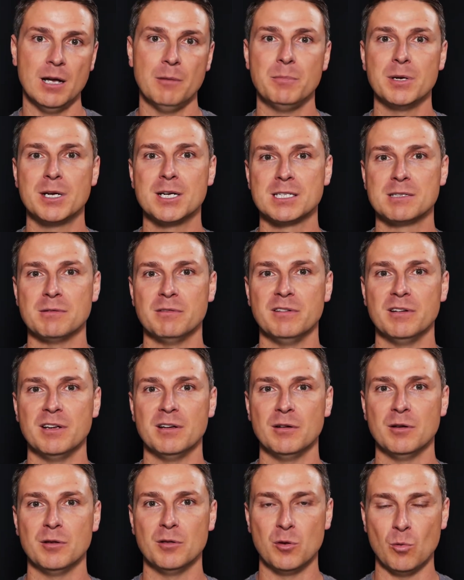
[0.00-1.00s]
Because
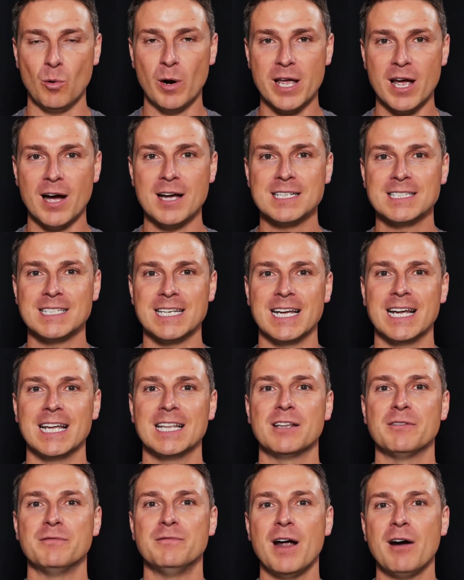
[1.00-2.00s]
the way I see it,
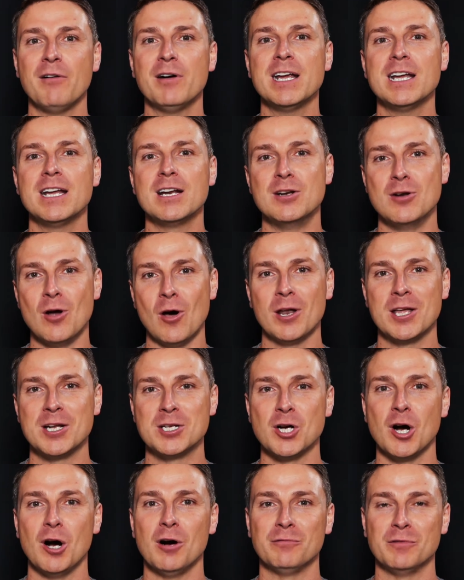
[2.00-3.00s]
the very
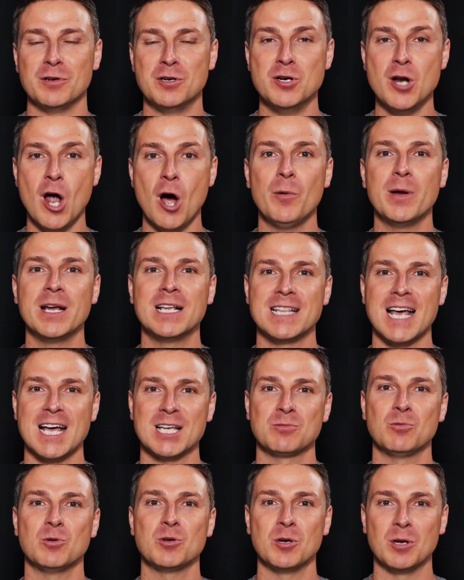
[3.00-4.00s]
knowledge of knowing
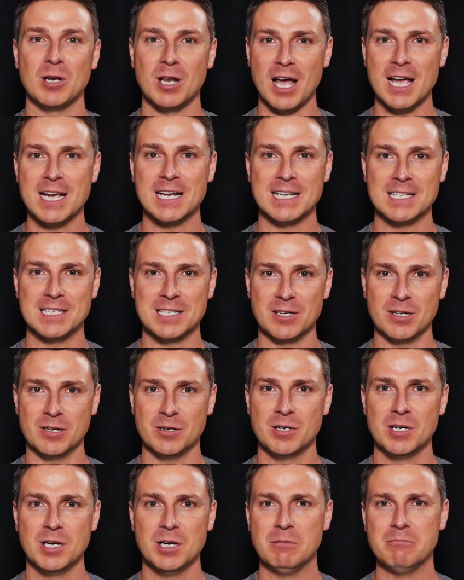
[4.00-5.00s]
that's what you're likely to do
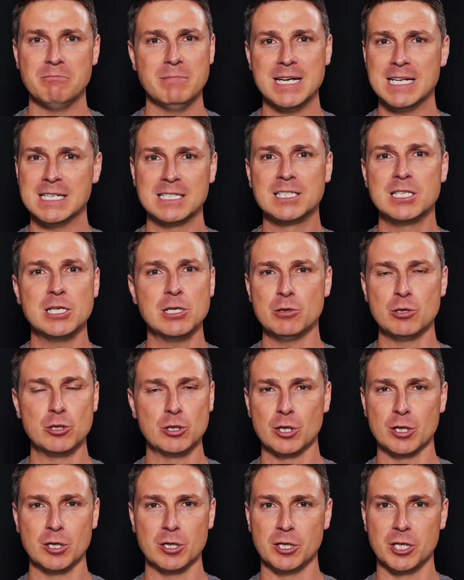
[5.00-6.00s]
means that you
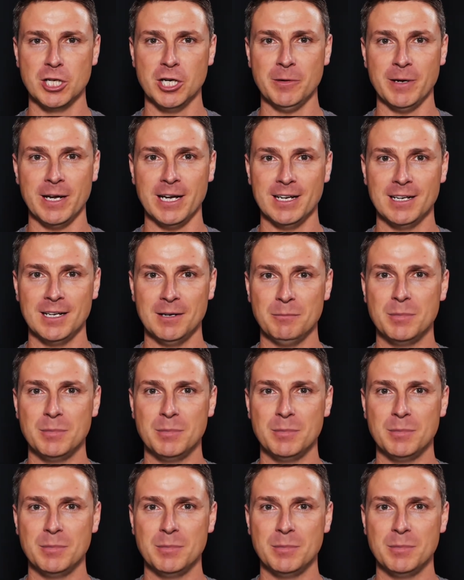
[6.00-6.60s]
shouldn't do it.